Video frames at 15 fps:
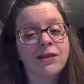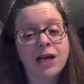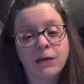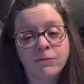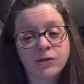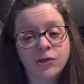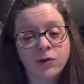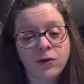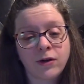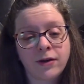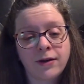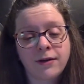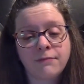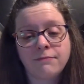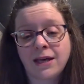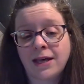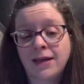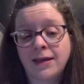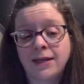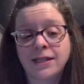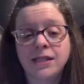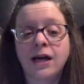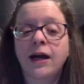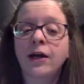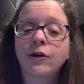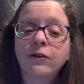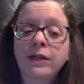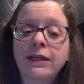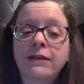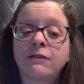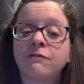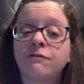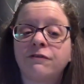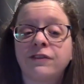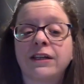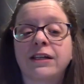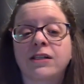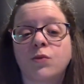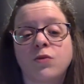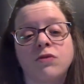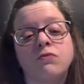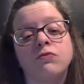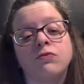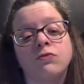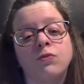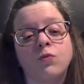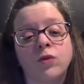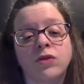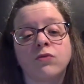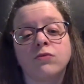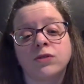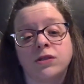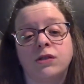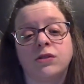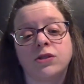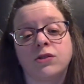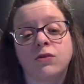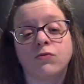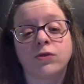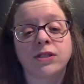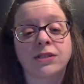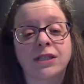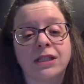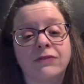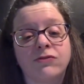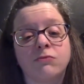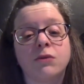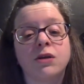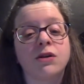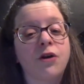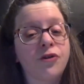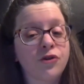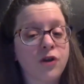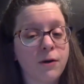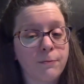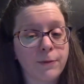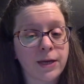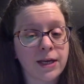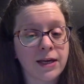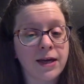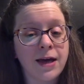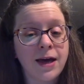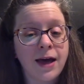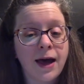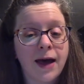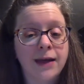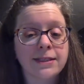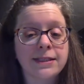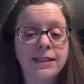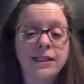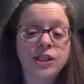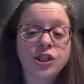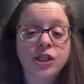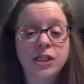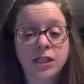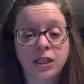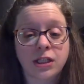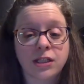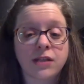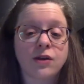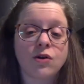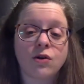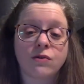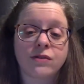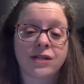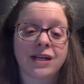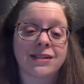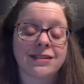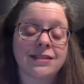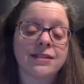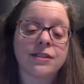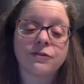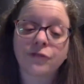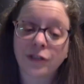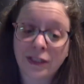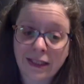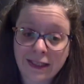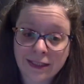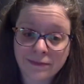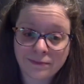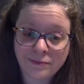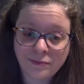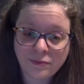laboratory may entirely conflict with the results received from another company, as each conduct their own tests differently.